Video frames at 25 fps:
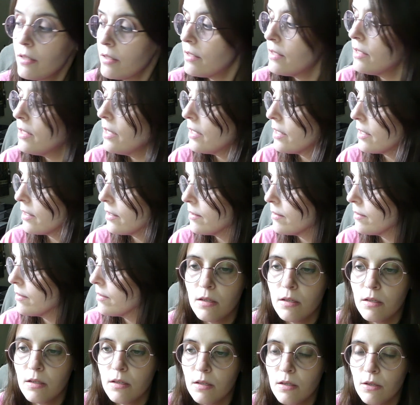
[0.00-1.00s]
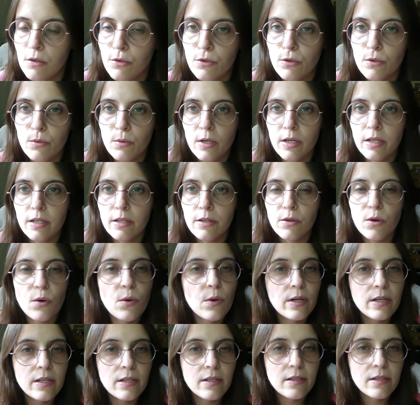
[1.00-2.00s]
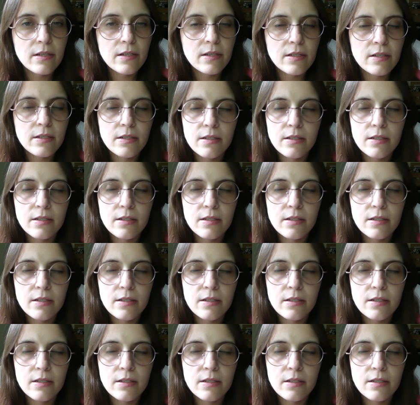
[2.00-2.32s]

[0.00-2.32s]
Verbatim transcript: yeah, how's your writing going?